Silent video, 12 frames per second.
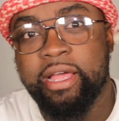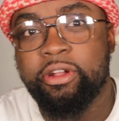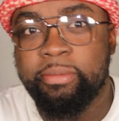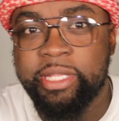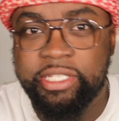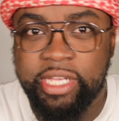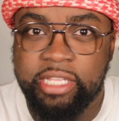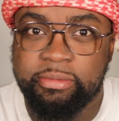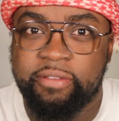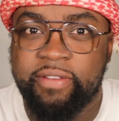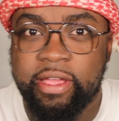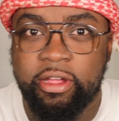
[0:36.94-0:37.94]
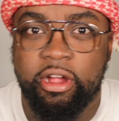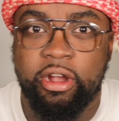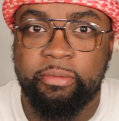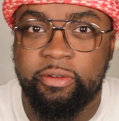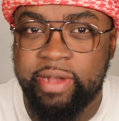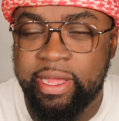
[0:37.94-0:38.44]
I normally change my
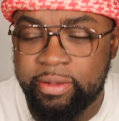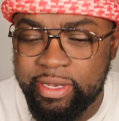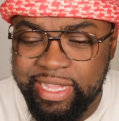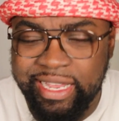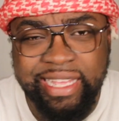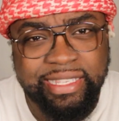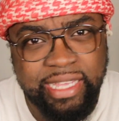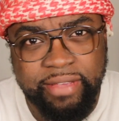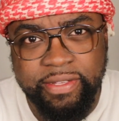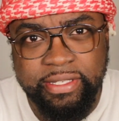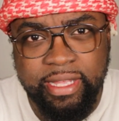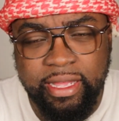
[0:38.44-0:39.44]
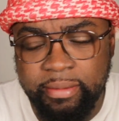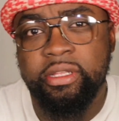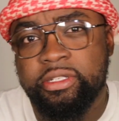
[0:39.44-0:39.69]
firearm around daylight savings time.